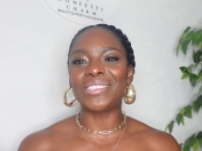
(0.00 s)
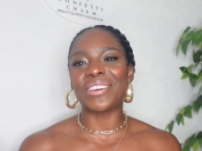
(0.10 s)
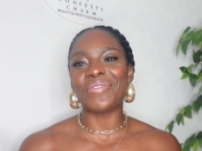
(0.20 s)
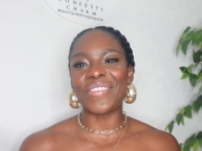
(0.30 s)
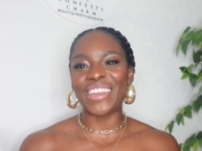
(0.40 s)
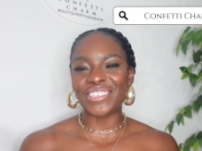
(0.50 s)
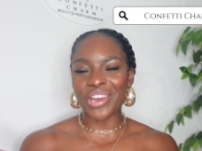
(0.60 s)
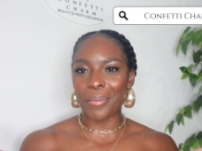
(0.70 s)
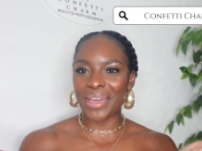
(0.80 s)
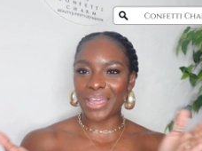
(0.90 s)
to Confetti
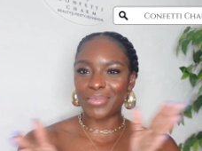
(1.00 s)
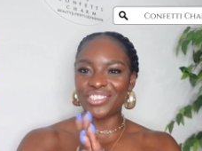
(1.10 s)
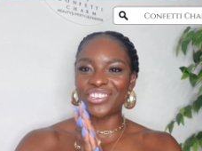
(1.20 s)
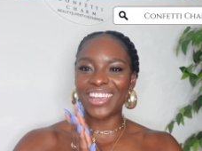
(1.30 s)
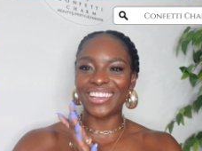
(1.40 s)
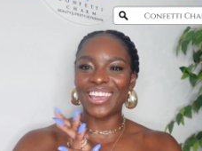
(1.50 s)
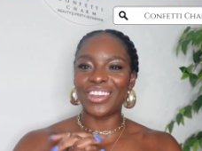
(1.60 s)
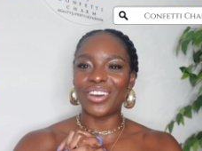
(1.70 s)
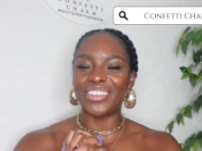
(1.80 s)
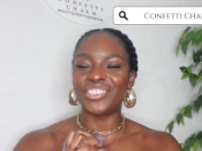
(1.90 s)
Charm. My name is Jayla,
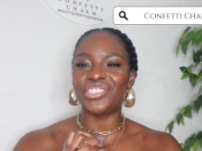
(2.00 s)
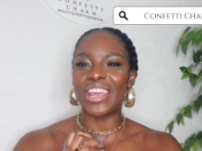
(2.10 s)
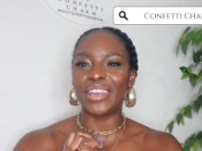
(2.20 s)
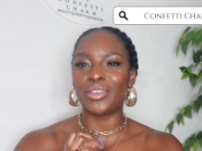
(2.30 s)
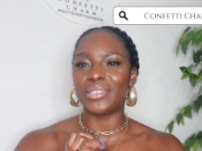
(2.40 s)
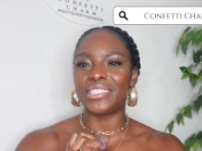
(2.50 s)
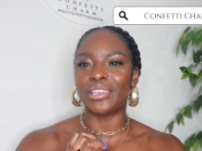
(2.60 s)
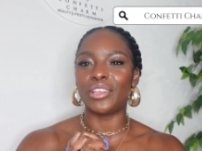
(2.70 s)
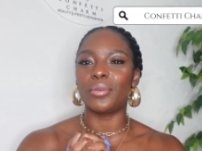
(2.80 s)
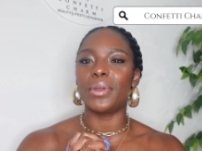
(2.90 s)
and on this channel you'll see a
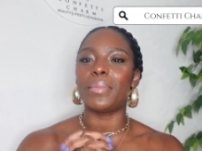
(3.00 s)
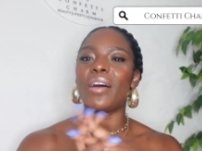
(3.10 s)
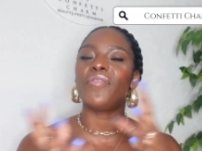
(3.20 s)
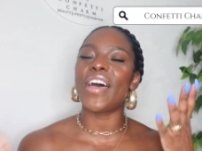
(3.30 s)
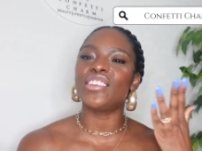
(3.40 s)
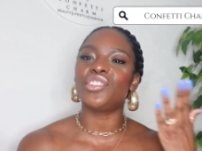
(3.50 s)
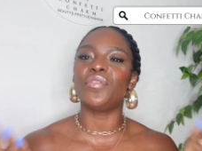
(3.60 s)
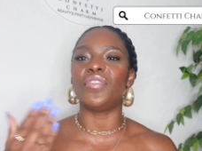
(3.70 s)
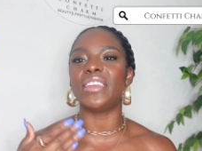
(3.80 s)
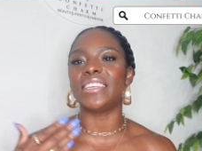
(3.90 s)
little bit about fashion,
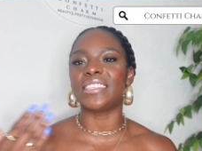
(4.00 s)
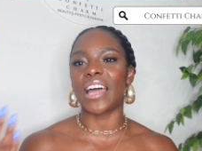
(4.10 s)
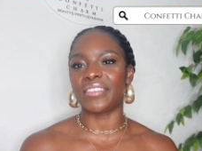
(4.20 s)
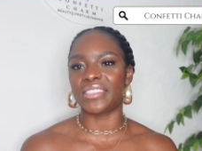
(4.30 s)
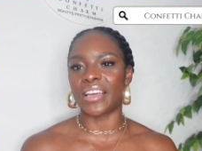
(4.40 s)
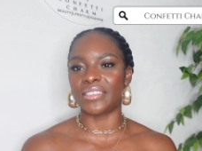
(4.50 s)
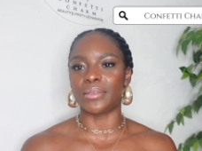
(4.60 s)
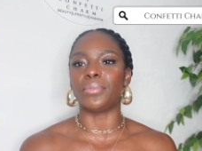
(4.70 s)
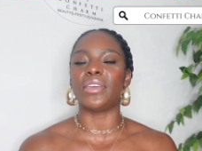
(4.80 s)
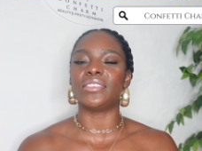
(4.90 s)
fitness, lifestyle, and
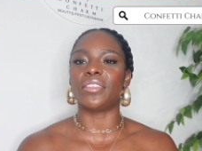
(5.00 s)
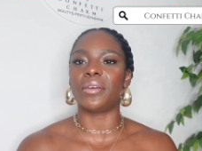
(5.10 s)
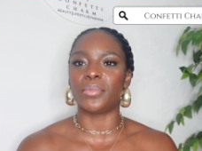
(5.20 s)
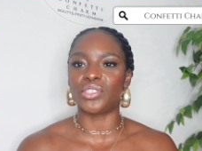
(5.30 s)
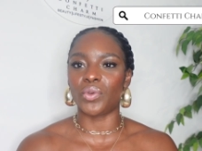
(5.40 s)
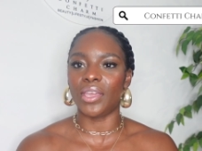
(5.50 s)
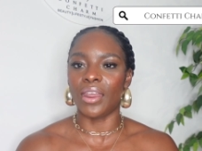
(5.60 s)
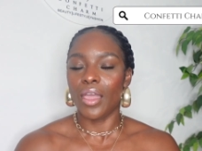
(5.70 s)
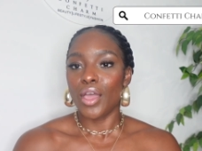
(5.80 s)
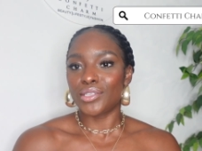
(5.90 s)
some things on the in-between.
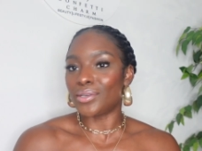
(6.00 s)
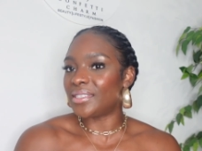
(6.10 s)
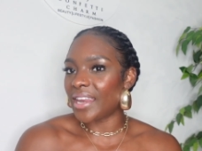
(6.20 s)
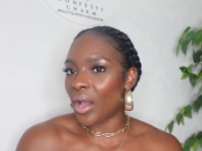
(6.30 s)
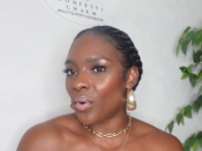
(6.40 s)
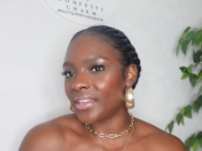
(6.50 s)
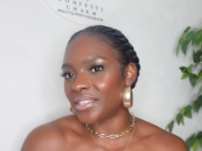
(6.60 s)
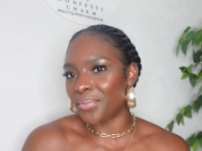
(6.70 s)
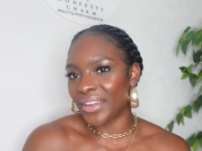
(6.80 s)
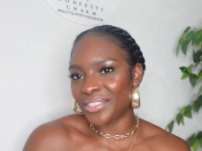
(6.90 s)
So today I wanted
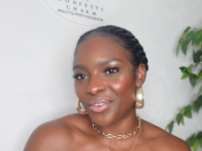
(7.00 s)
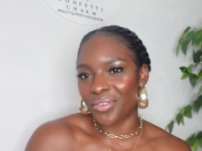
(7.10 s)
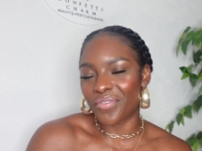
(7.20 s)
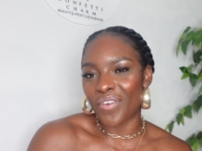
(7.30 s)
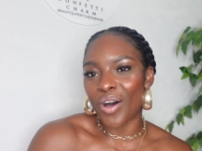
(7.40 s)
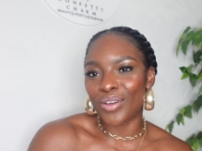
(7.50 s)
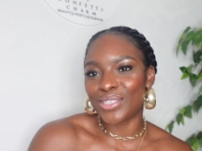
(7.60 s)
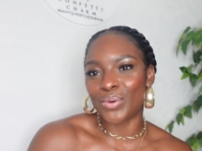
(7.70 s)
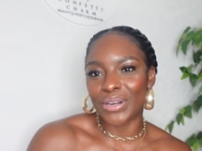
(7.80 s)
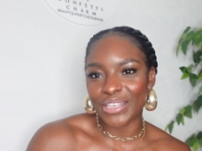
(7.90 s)
to bring to you the fall
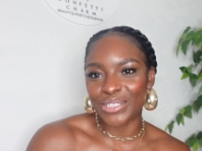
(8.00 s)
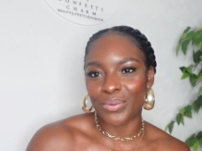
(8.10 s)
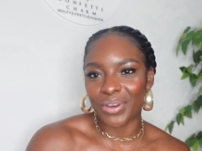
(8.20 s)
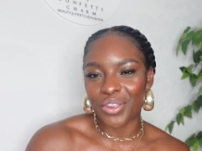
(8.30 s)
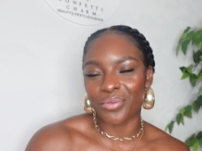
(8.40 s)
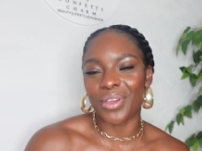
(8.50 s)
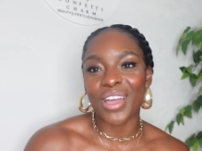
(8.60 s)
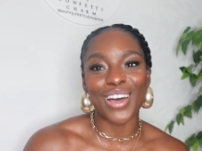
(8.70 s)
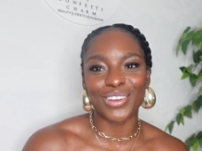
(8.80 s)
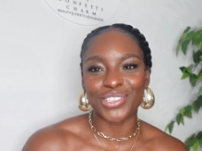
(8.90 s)
2023
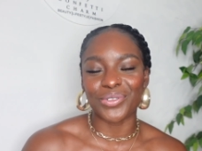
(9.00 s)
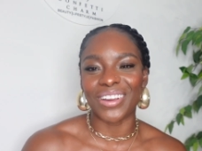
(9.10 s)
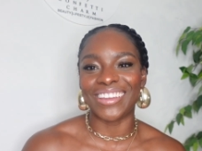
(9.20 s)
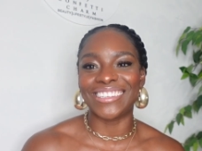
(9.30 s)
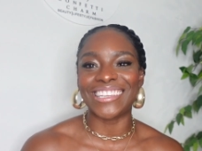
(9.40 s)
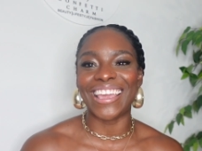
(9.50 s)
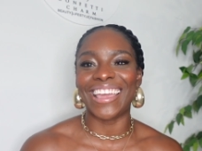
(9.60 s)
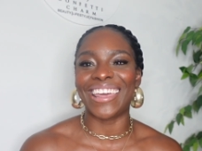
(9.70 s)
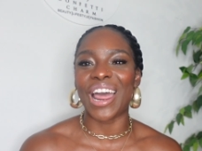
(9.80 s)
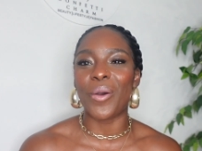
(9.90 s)
color trends,
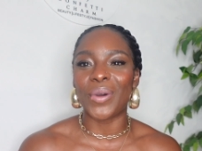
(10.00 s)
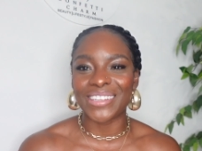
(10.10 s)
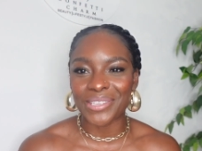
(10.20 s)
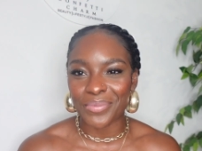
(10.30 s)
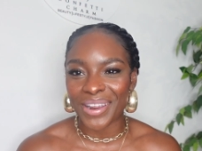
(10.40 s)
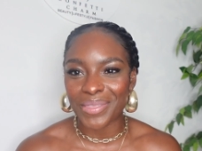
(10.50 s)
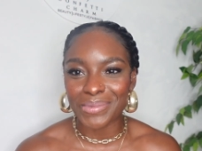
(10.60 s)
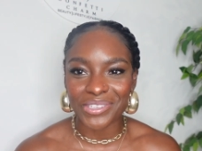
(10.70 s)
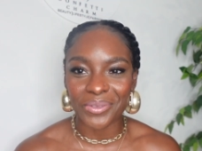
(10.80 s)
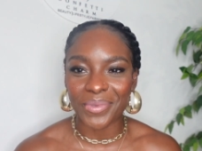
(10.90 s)
and I wanted to bring them
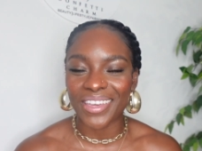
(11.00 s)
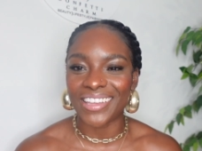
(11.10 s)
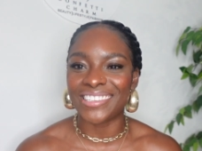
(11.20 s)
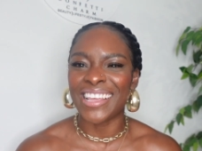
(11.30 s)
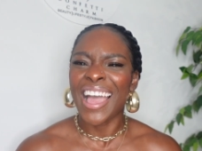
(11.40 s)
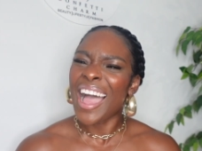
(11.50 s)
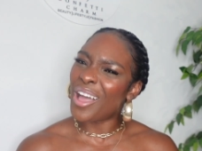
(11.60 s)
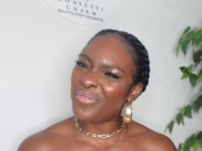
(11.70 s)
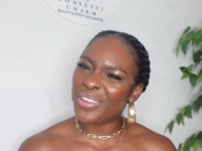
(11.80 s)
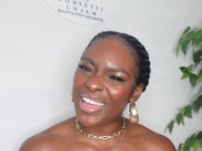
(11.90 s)
to you because
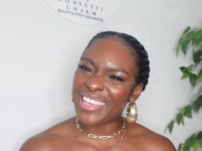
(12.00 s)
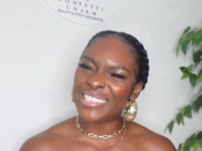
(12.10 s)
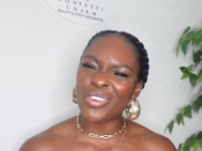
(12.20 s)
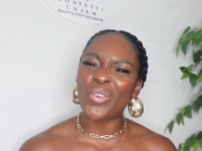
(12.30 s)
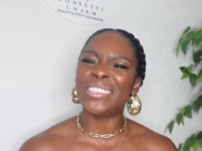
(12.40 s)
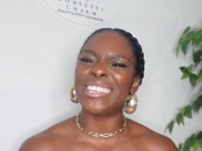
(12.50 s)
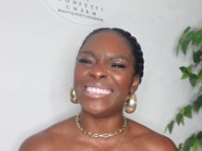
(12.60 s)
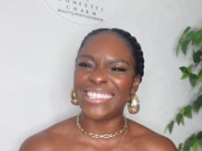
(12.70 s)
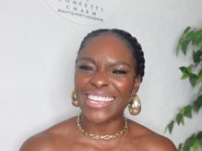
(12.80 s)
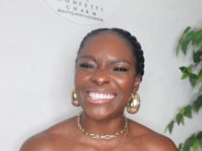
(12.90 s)
I feel like it's going to
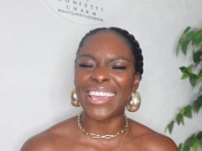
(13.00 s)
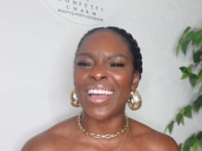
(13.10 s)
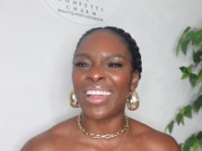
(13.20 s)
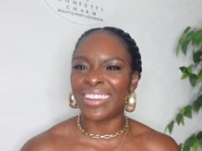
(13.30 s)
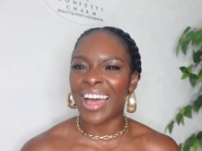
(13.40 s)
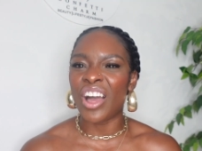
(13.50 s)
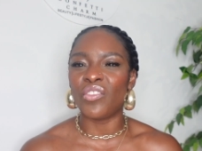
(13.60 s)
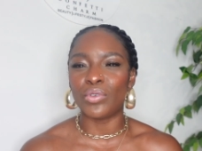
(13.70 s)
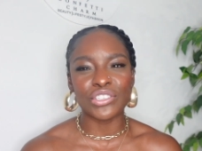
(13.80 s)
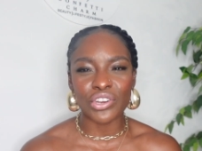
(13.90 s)
dictate a lot
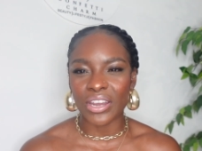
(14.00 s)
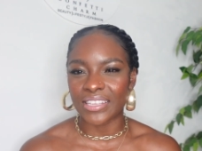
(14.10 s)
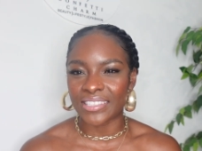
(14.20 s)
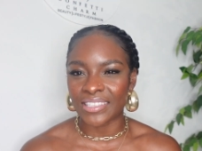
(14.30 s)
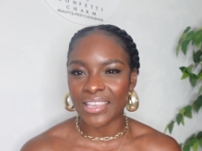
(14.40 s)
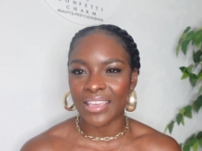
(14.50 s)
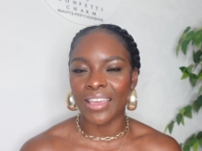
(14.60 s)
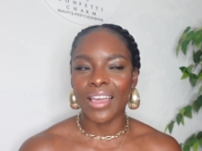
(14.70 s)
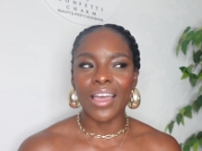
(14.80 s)
of what you're gonna see